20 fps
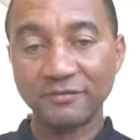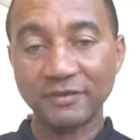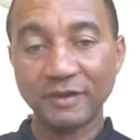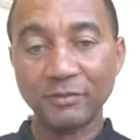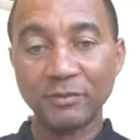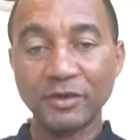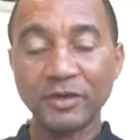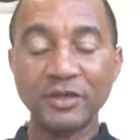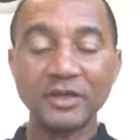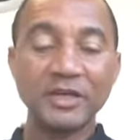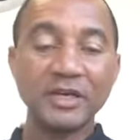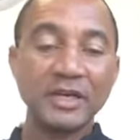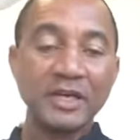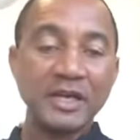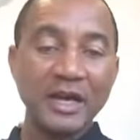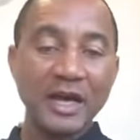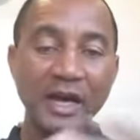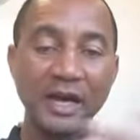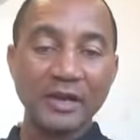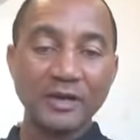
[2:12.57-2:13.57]
family
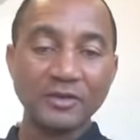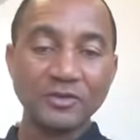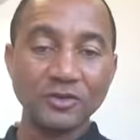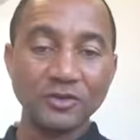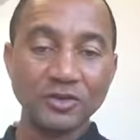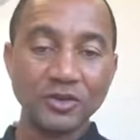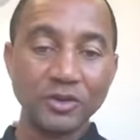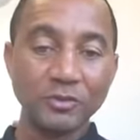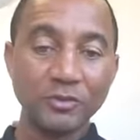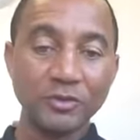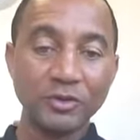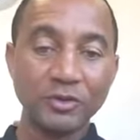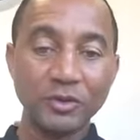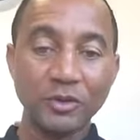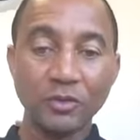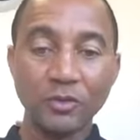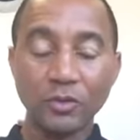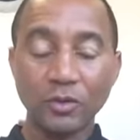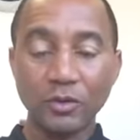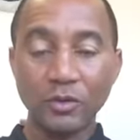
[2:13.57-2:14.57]
and the social
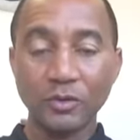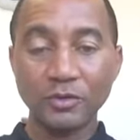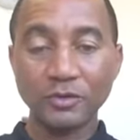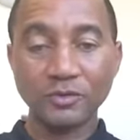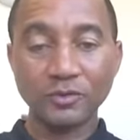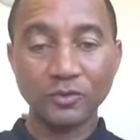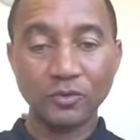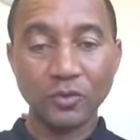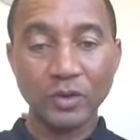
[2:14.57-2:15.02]
media world,